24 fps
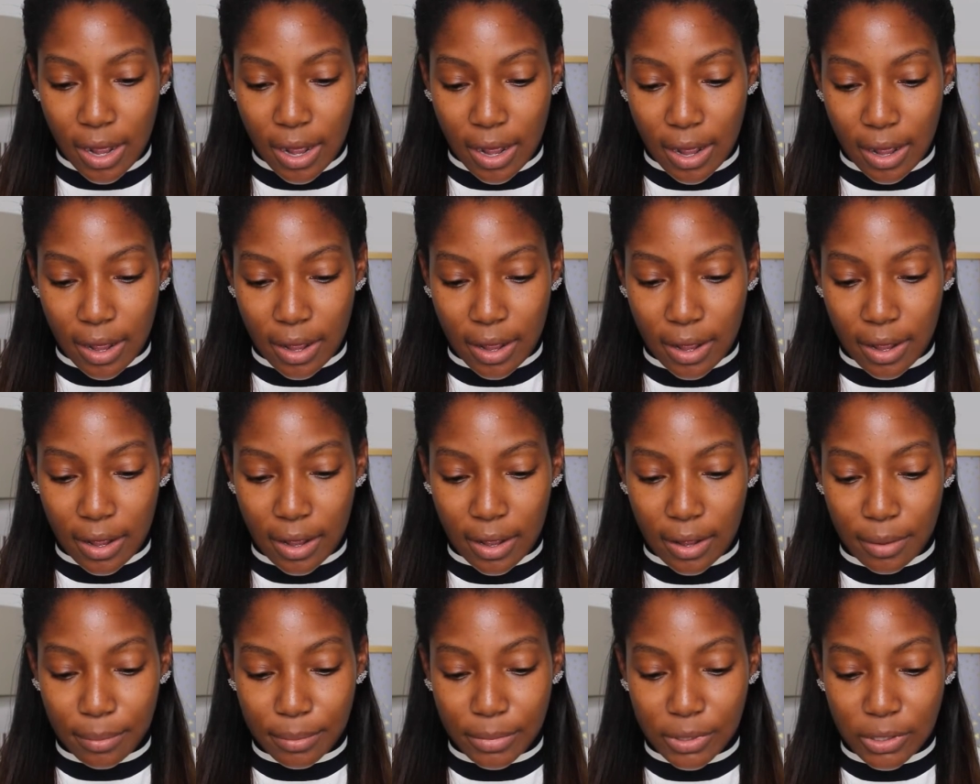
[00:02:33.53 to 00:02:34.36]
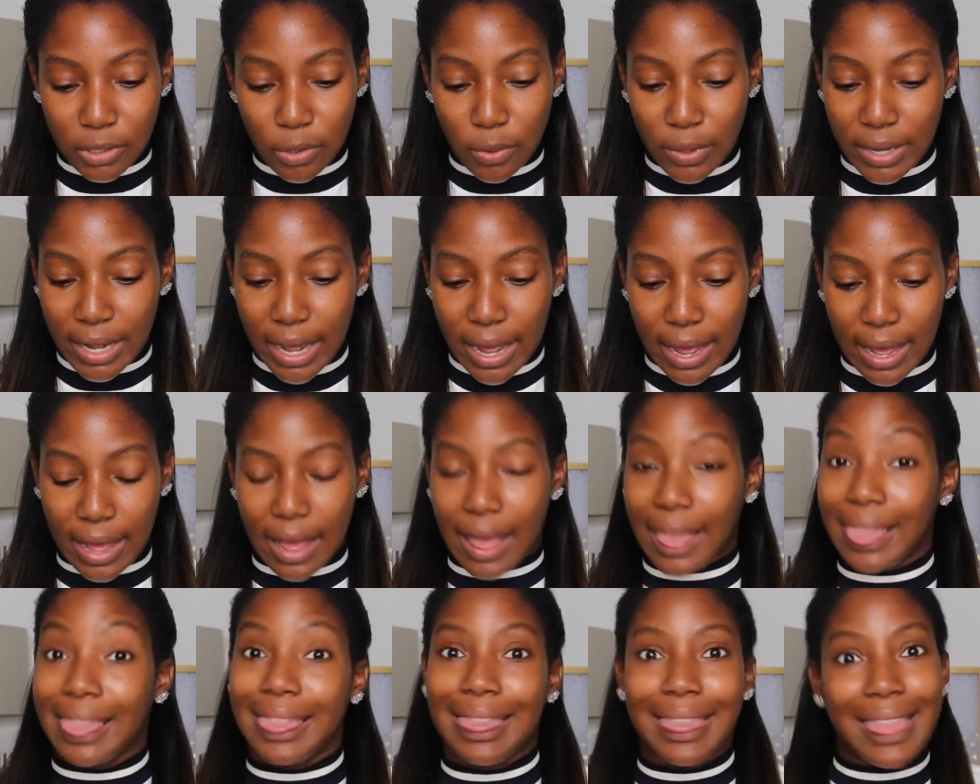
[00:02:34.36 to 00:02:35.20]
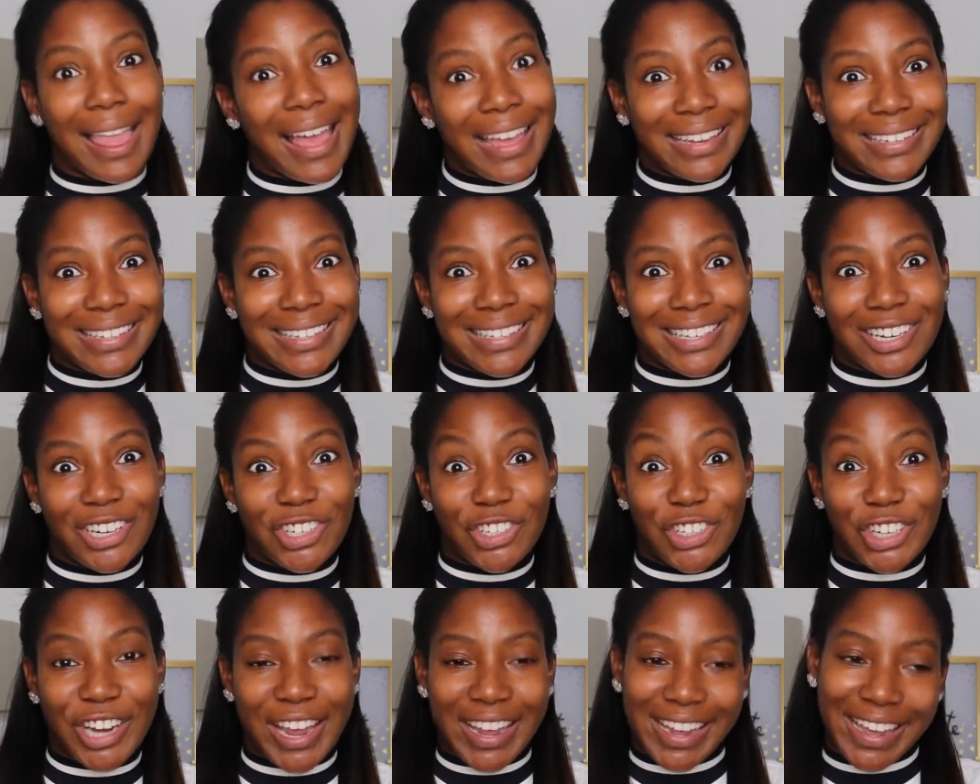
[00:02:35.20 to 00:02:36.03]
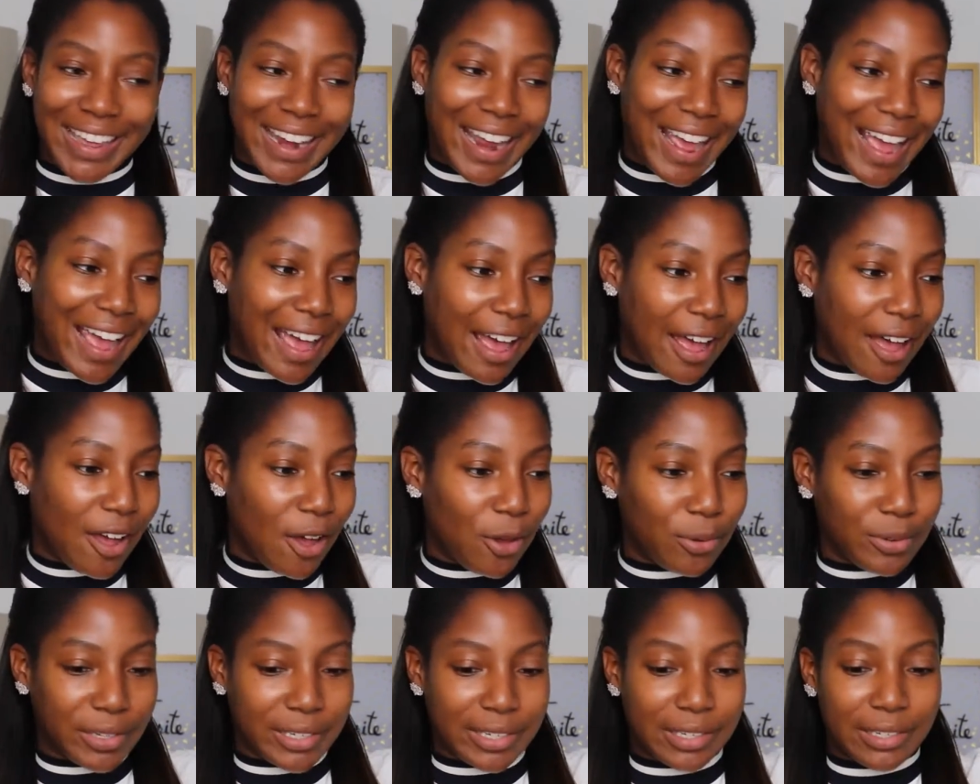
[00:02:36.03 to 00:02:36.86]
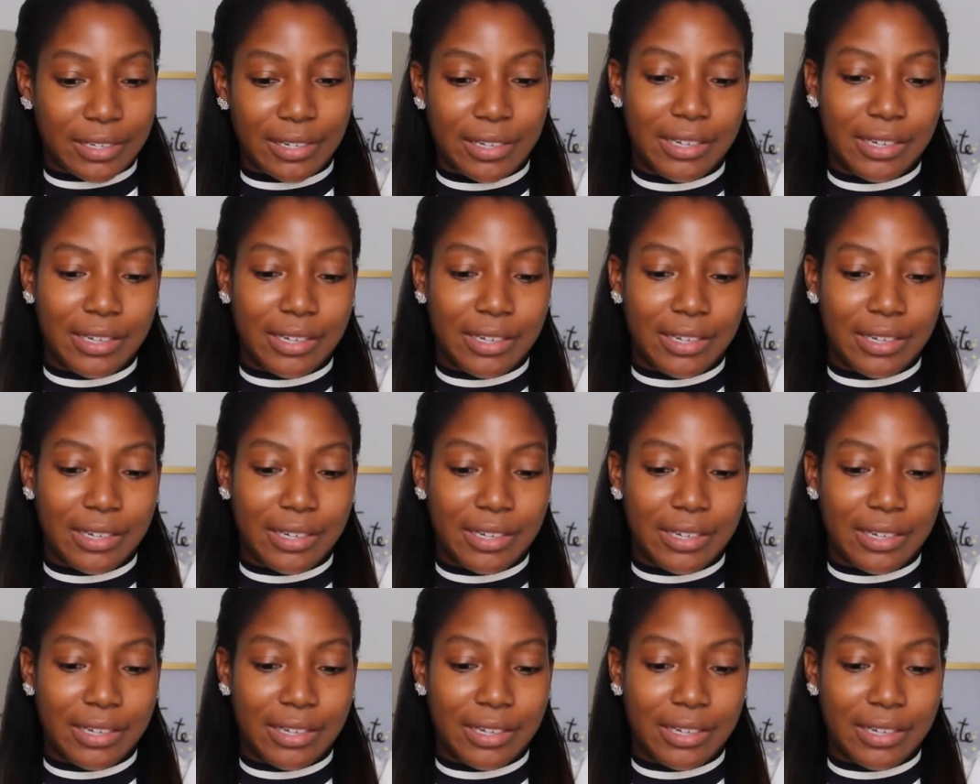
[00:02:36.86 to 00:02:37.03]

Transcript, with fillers: So yeah, let's check it out.